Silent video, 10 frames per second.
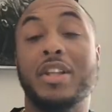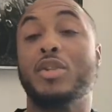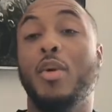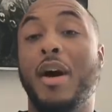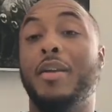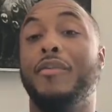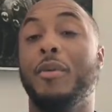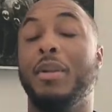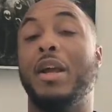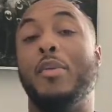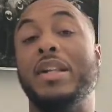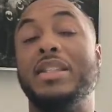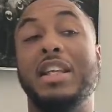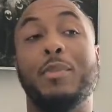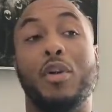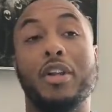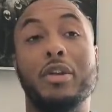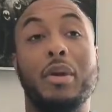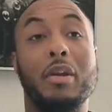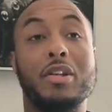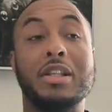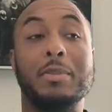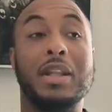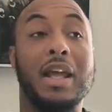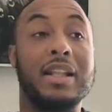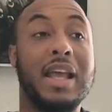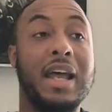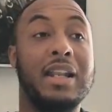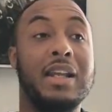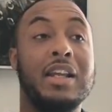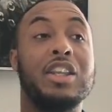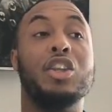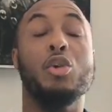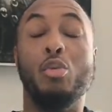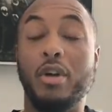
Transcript: with a squad, or if you're playing with a team or a unit or something like that, you